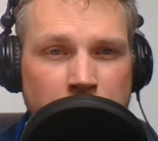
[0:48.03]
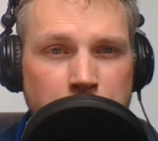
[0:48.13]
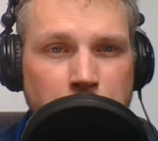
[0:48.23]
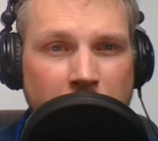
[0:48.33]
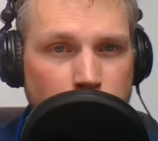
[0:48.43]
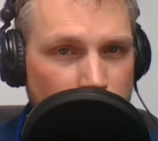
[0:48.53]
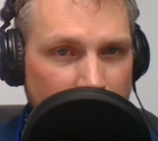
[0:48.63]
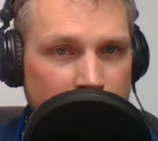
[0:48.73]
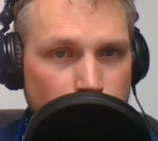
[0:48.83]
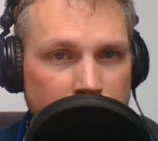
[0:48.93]
by what
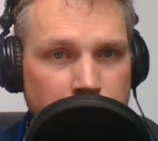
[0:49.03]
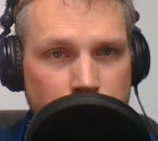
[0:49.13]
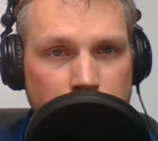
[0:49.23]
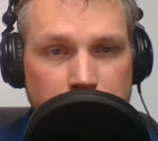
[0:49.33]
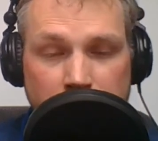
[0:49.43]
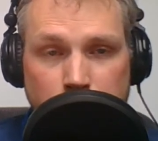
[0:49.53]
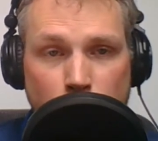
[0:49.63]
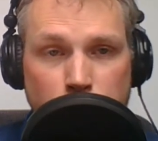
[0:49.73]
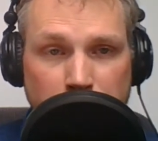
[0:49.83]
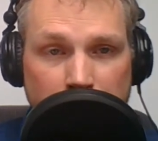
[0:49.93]
I went through, because
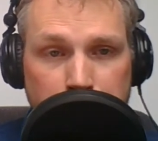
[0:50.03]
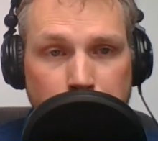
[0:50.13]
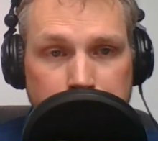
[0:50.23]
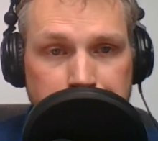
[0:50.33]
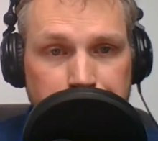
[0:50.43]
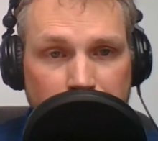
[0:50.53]
most people,